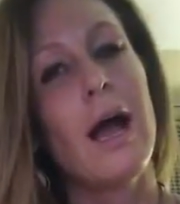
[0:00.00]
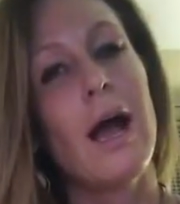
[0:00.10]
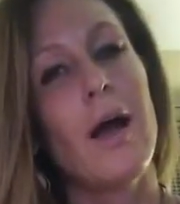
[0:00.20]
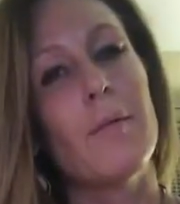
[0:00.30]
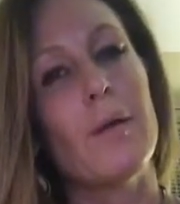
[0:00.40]

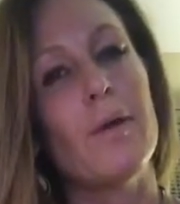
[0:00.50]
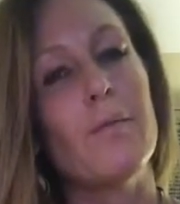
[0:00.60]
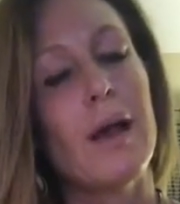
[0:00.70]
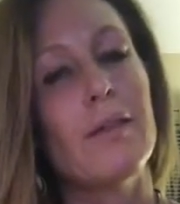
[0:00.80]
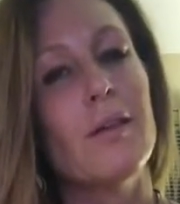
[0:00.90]
And we
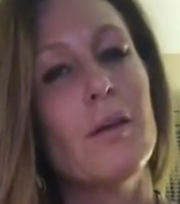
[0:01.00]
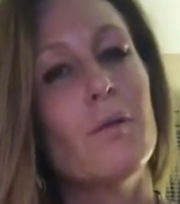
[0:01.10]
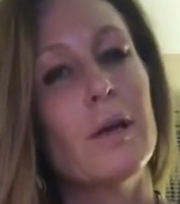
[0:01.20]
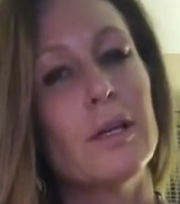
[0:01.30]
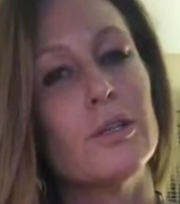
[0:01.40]
might think
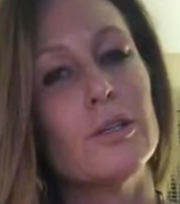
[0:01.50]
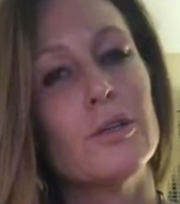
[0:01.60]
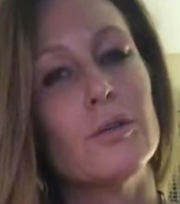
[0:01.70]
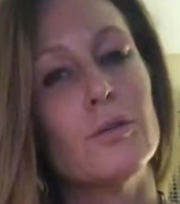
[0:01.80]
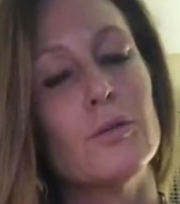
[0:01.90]
we're
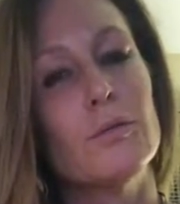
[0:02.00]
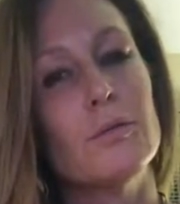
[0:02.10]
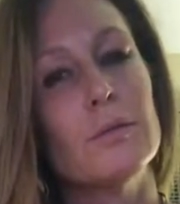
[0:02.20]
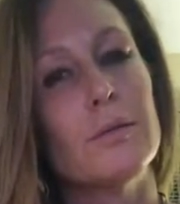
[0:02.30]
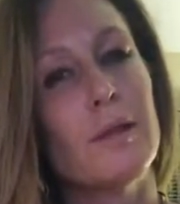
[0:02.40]
into
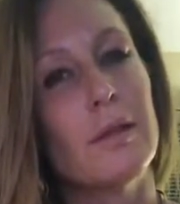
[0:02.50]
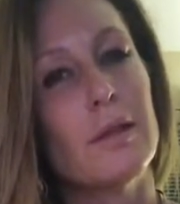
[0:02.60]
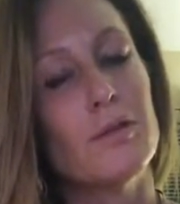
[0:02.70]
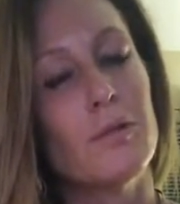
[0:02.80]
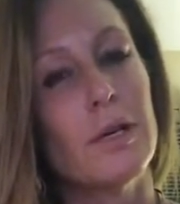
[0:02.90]
some of the
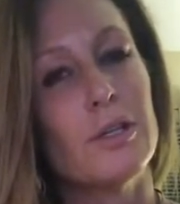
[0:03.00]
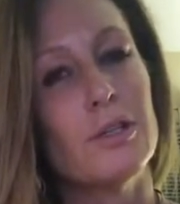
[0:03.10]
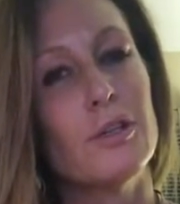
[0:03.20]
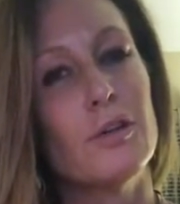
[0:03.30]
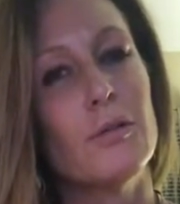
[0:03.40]
things we're
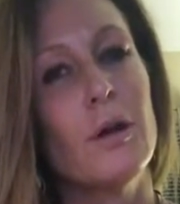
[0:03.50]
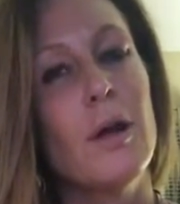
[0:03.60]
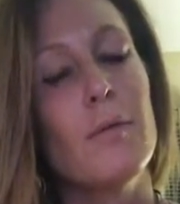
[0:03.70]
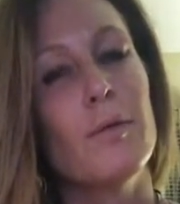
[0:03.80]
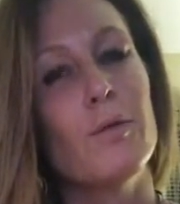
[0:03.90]
into,
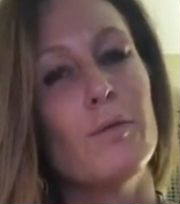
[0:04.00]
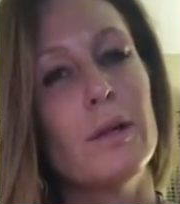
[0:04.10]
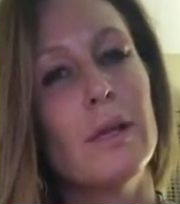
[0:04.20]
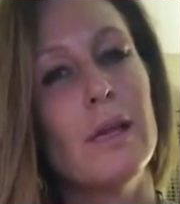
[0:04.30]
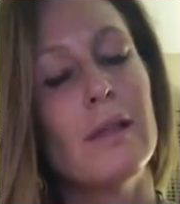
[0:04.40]
but
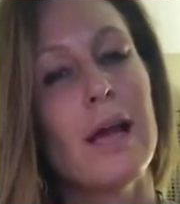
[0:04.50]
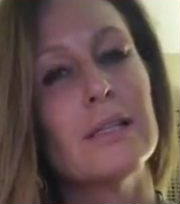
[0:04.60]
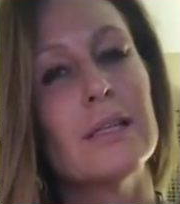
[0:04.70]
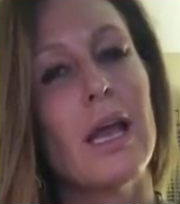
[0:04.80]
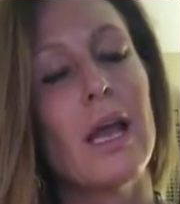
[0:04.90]
really
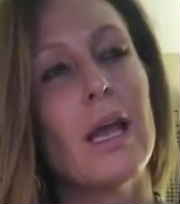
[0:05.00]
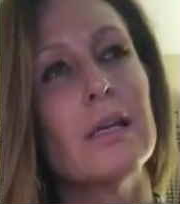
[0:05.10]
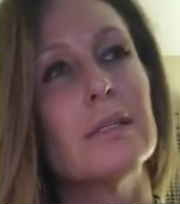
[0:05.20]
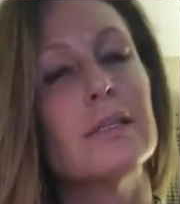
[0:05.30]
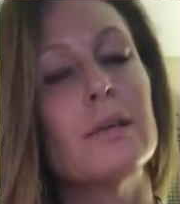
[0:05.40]
that's a
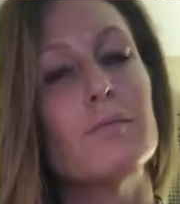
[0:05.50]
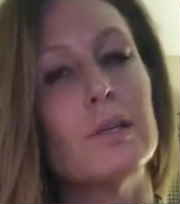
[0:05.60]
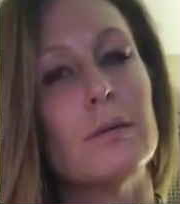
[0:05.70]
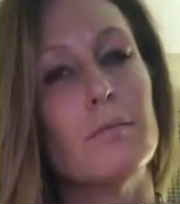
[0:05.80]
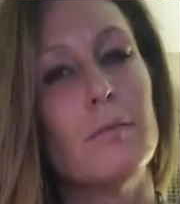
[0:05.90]

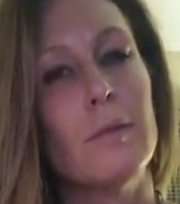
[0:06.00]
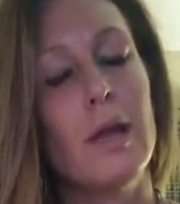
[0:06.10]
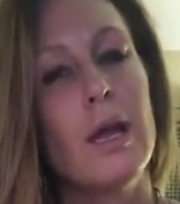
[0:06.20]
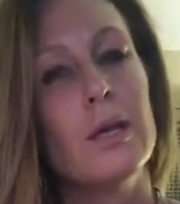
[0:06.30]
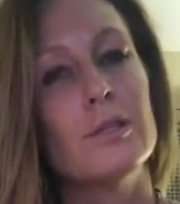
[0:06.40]
symptom.
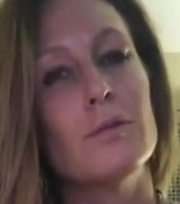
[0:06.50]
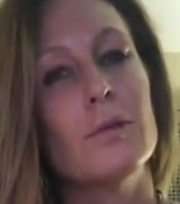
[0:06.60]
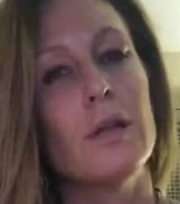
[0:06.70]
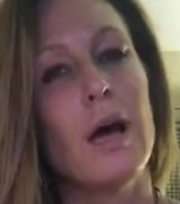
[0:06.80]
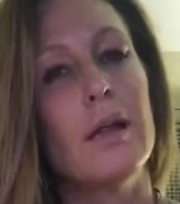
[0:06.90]
So a
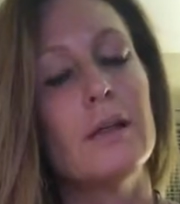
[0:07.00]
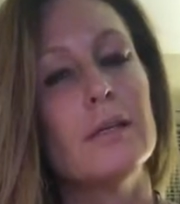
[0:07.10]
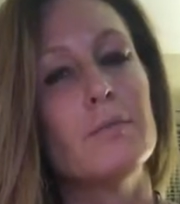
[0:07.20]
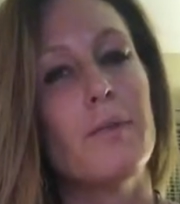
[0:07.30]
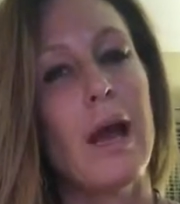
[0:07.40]
lot of
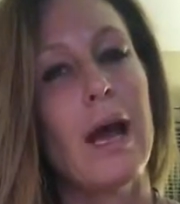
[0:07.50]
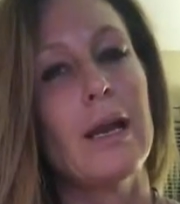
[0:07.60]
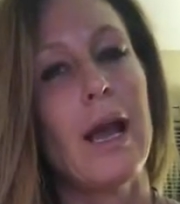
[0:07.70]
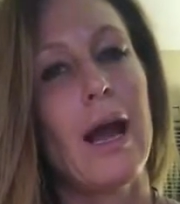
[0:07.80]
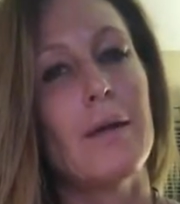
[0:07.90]
these
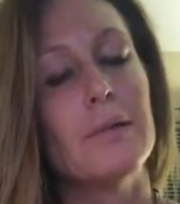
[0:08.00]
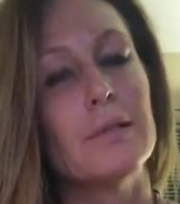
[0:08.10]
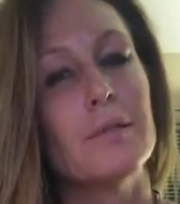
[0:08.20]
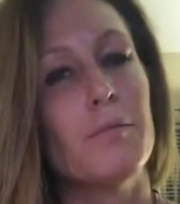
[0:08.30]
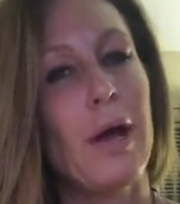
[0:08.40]
bad
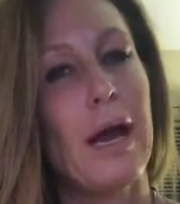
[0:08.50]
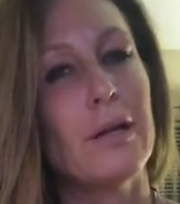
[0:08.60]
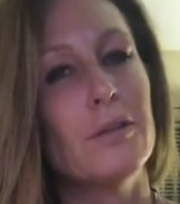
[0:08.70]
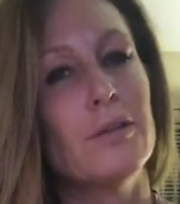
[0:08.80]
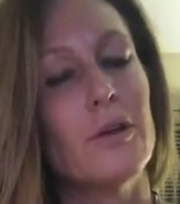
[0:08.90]
habits and
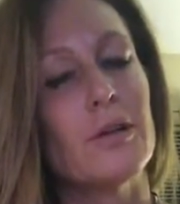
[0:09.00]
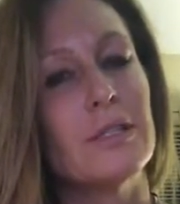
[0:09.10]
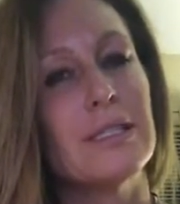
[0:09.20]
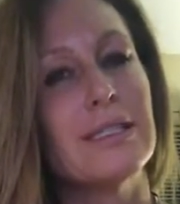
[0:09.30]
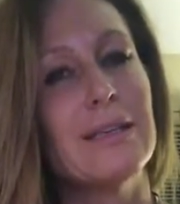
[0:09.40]
patterns are
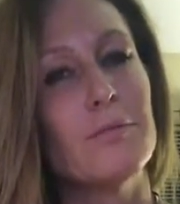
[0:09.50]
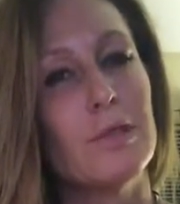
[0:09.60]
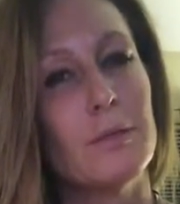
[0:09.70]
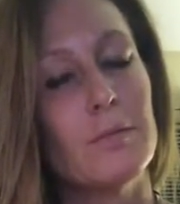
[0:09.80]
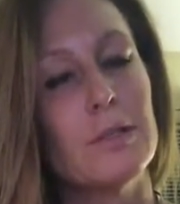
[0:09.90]

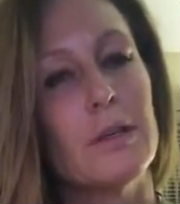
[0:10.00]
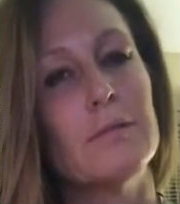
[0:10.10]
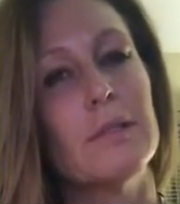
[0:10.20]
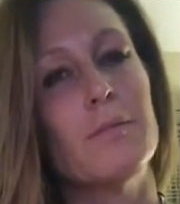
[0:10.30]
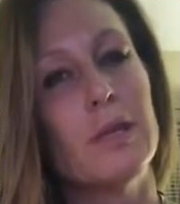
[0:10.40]
symptoms
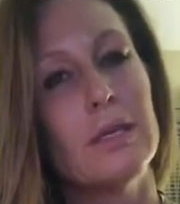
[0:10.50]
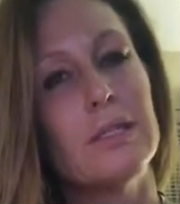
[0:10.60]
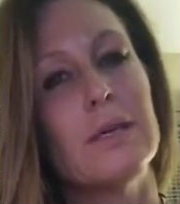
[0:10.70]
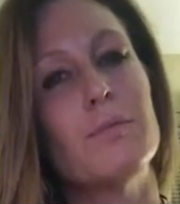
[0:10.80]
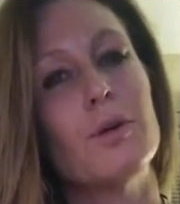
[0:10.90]
of something
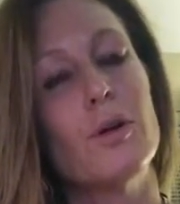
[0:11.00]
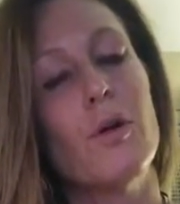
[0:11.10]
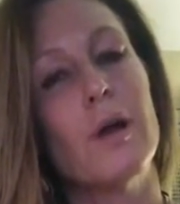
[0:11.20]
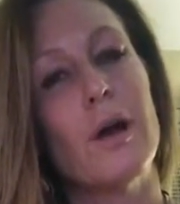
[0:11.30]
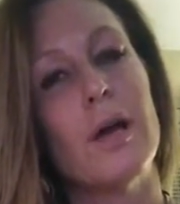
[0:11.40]
deeper
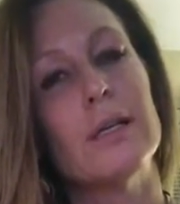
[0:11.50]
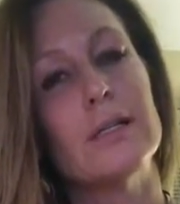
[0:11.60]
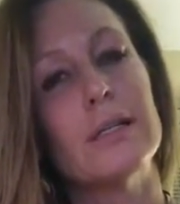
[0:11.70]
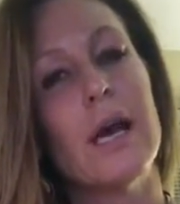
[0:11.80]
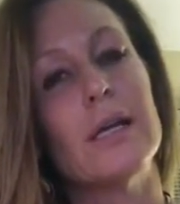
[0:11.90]
going on
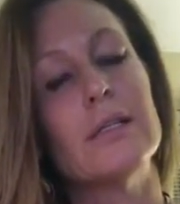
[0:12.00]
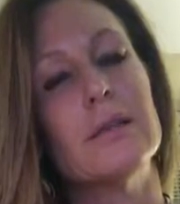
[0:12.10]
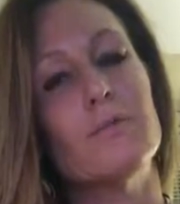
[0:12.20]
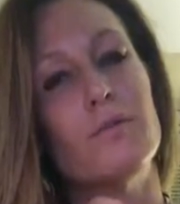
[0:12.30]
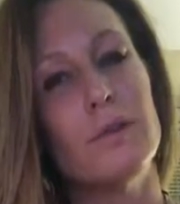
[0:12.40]
inside,
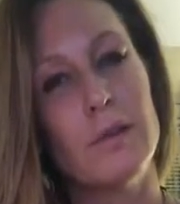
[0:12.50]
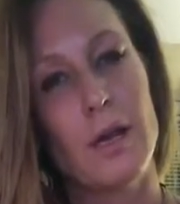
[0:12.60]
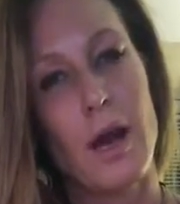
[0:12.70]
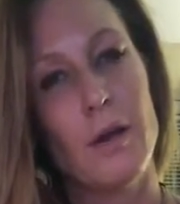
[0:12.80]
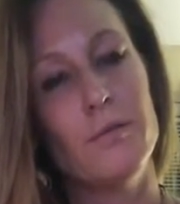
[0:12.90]

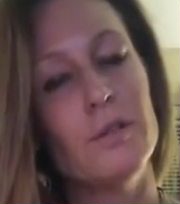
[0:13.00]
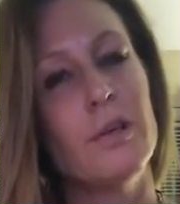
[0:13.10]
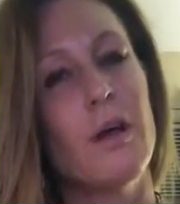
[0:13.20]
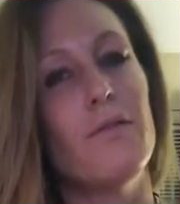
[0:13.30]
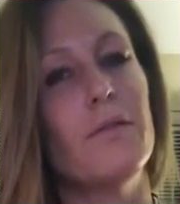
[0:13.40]
something
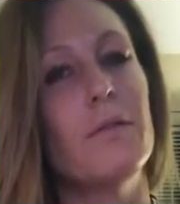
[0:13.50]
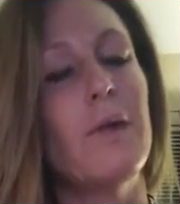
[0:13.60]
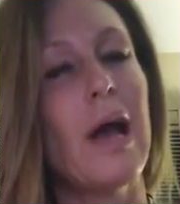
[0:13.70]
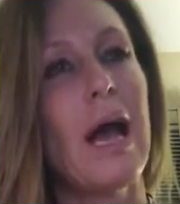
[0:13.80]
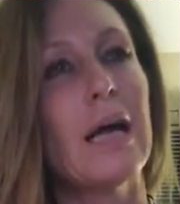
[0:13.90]
unresolved from the
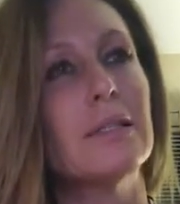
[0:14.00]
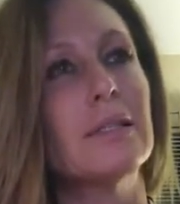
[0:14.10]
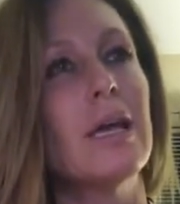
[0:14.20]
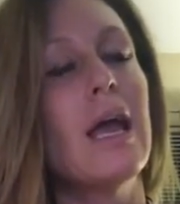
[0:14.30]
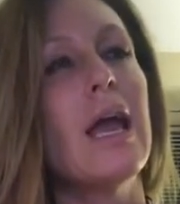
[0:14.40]

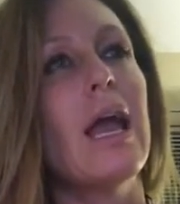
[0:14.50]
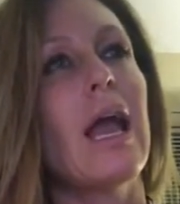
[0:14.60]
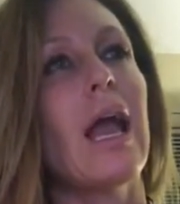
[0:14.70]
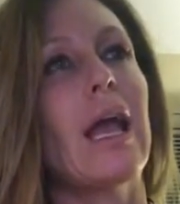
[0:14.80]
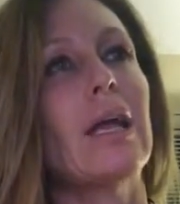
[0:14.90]
past,
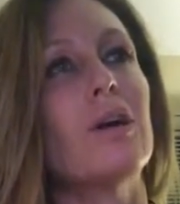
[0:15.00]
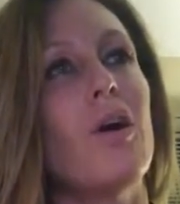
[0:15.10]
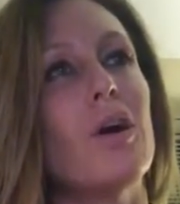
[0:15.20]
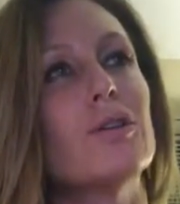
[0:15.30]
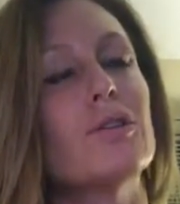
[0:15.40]
and
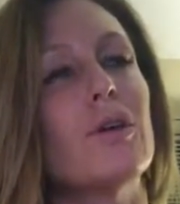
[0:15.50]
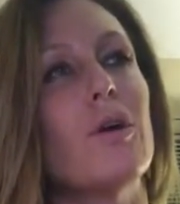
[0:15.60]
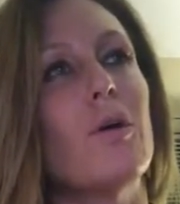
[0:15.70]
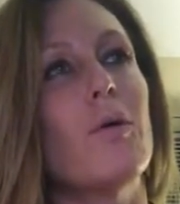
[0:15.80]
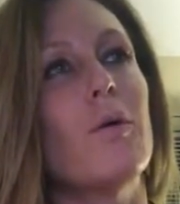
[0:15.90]

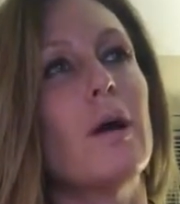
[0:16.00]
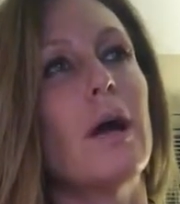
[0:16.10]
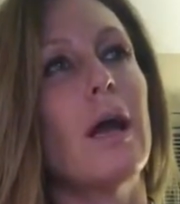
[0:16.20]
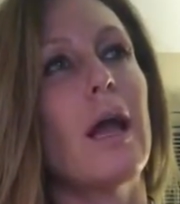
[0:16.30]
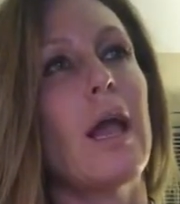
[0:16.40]
also
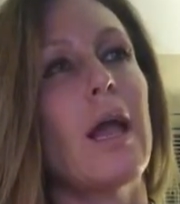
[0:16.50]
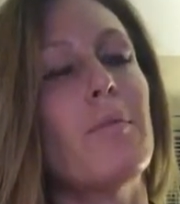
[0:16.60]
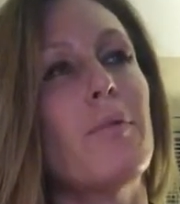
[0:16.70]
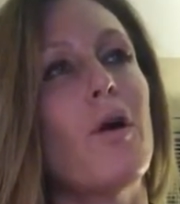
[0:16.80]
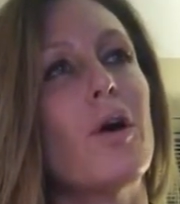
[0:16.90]
a
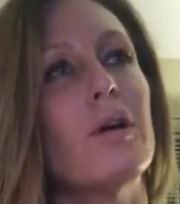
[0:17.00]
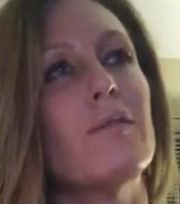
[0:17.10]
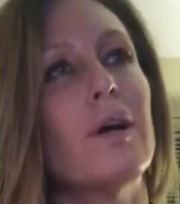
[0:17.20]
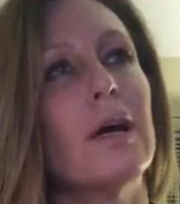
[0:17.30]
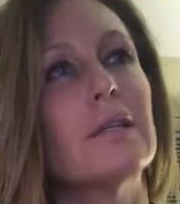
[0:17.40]
part
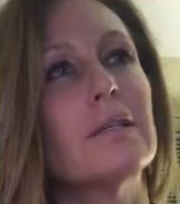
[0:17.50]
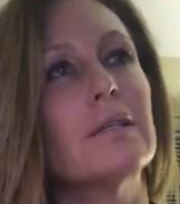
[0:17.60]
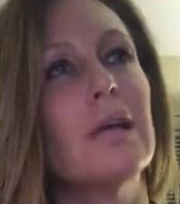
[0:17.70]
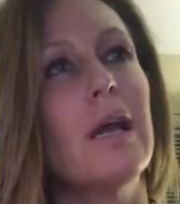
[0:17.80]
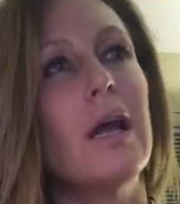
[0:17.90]
of
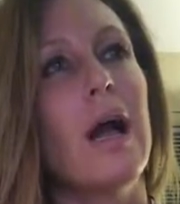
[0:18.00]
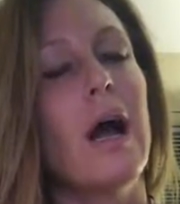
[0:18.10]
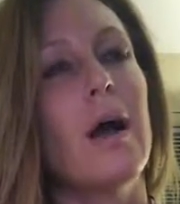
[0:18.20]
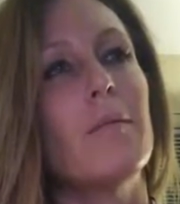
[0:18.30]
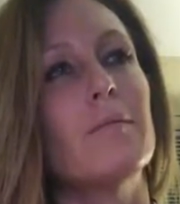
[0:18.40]
us
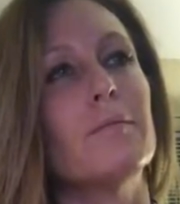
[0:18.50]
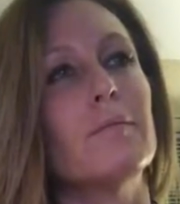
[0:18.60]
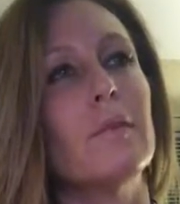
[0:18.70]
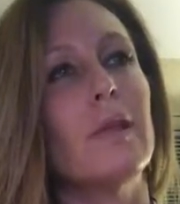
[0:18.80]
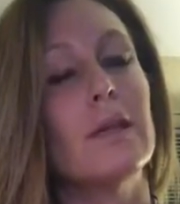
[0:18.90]

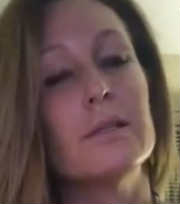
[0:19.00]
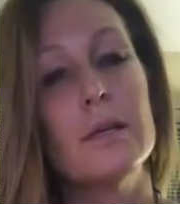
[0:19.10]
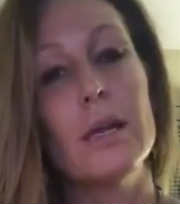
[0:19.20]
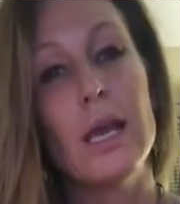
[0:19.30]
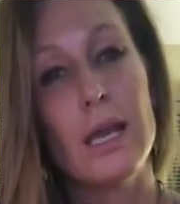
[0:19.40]
that is
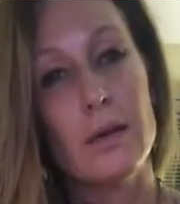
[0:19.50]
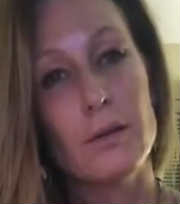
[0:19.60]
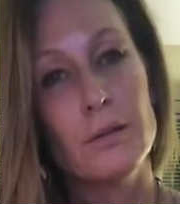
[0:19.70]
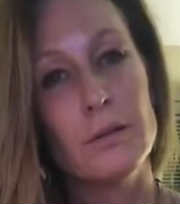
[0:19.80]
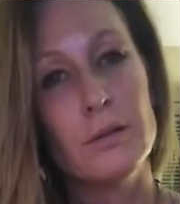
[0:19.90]

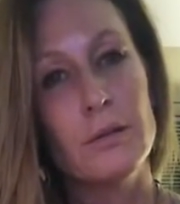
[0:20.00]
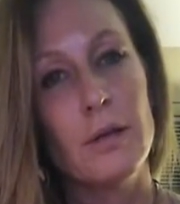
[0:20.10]
unhealed